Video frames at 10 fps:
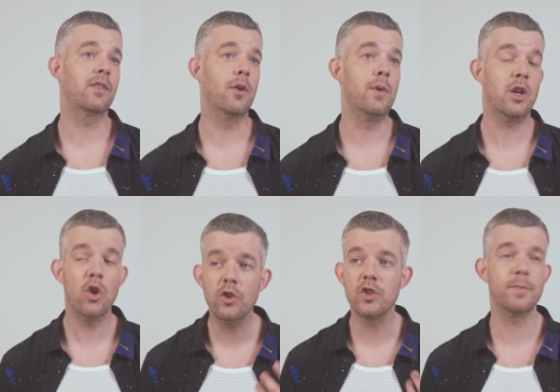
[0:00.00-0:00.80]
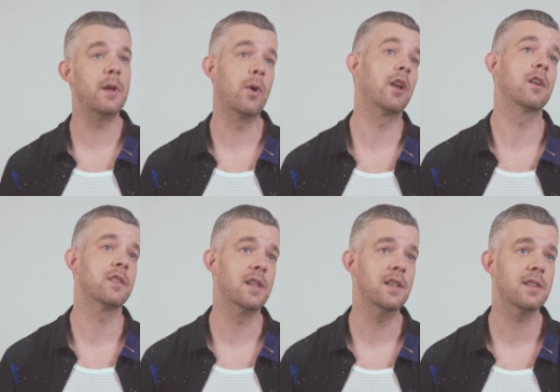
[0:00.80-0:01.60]
So it could just be one
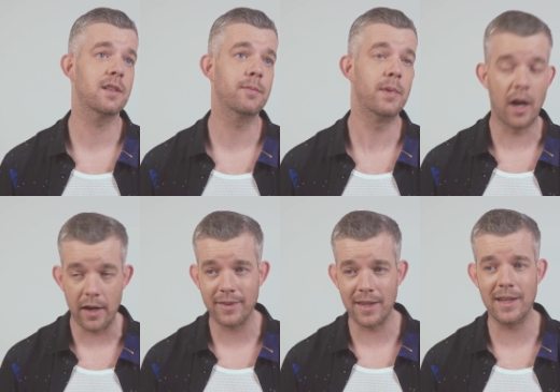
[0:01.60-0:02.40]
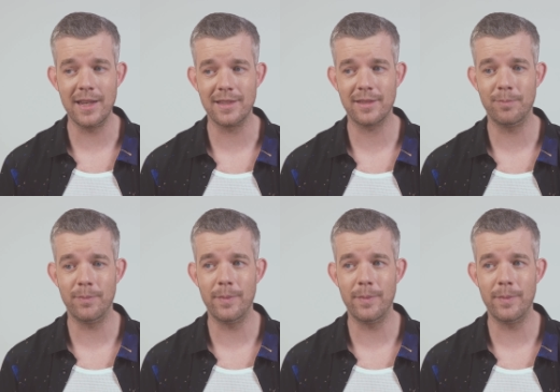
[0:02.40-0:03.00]
artist, but I think it's